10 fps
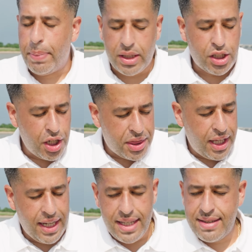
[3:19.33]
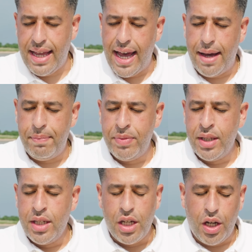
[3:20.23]
but the good thing is that,
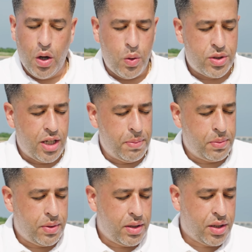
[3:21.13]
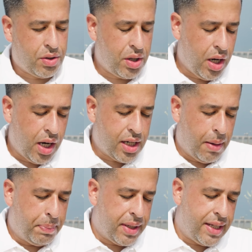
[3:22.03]
you know, some uh,
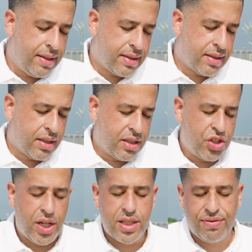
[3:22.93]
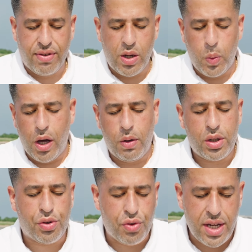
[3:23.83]
companies such as
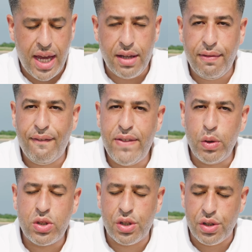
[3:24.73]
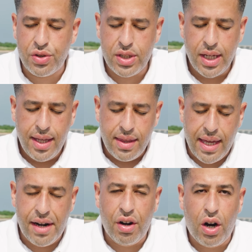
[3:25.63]
Freewell create filters
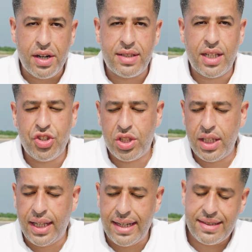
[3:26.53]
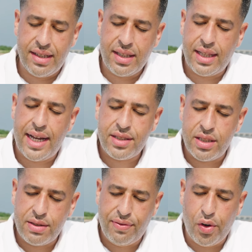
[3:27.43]
that are essentially like
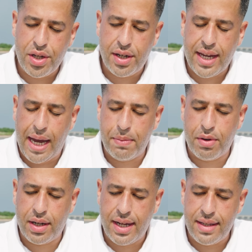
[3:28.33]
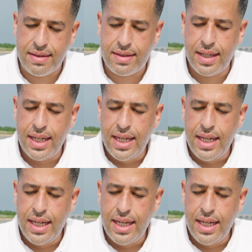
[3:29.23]
sunglasses for your camera lens